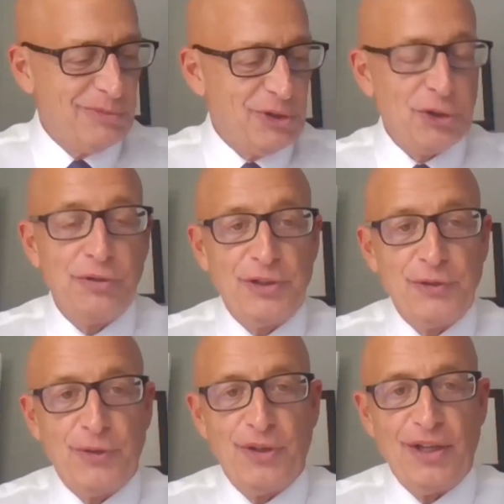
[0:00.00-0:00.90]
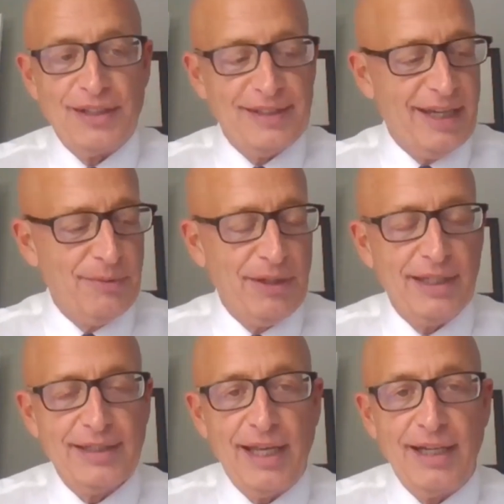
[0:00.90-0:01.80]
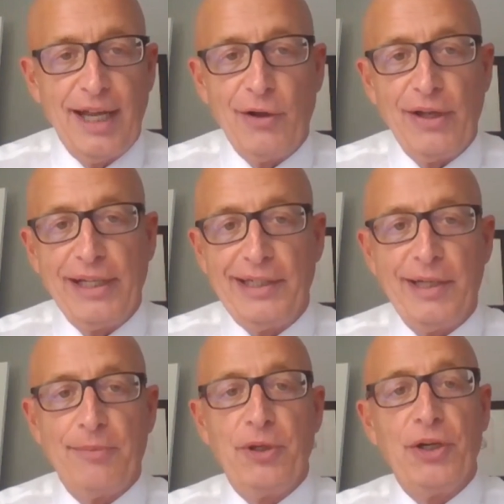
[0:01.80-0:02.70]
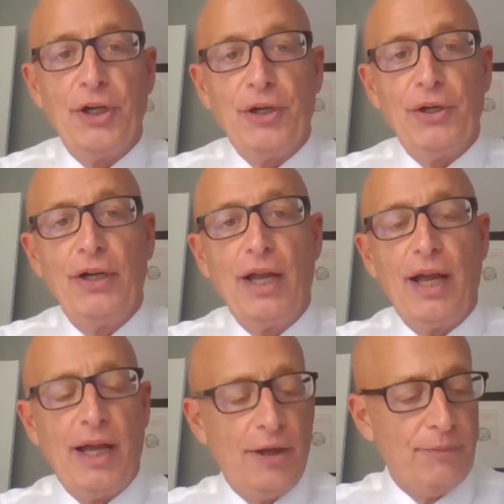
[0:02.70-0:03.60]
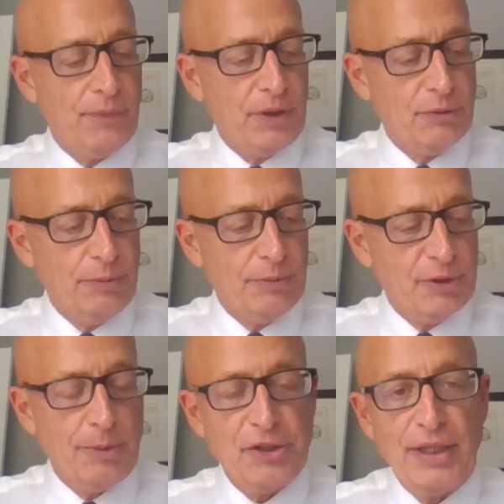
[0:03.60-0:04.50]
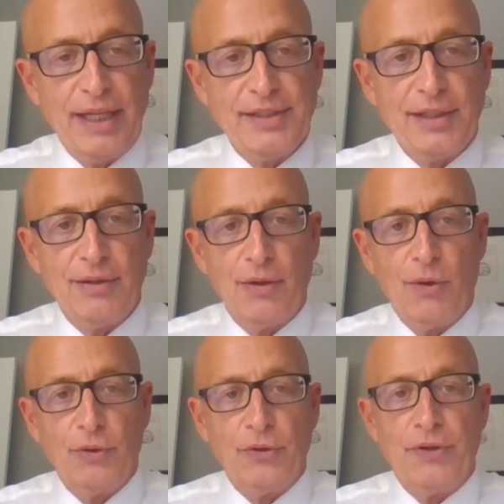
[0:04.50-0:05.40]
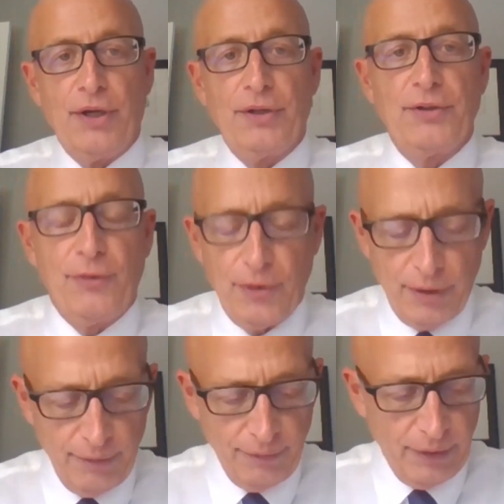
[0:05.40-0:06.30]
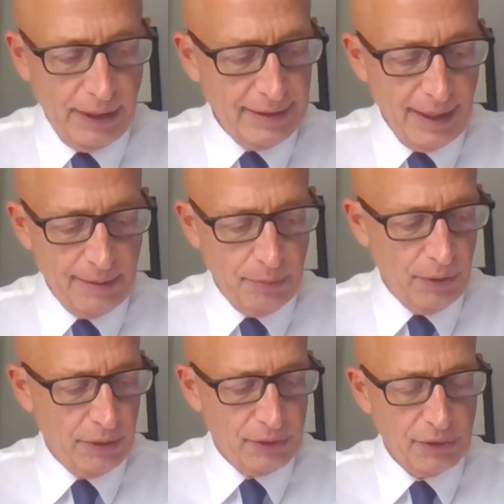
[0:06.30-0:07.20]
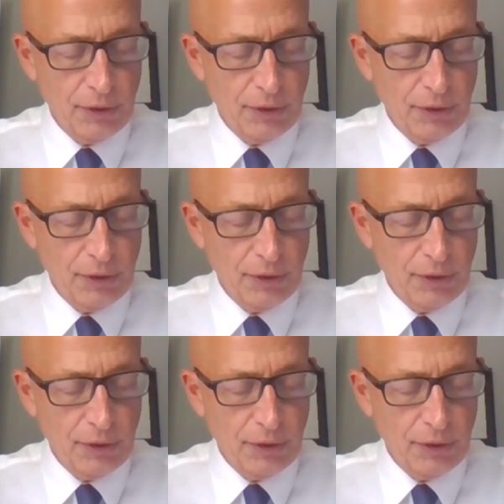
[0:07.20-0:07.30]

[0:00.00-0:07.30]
service for a long time, and that's kind of how I ended up here, because we've been specializing in older adults for that time period.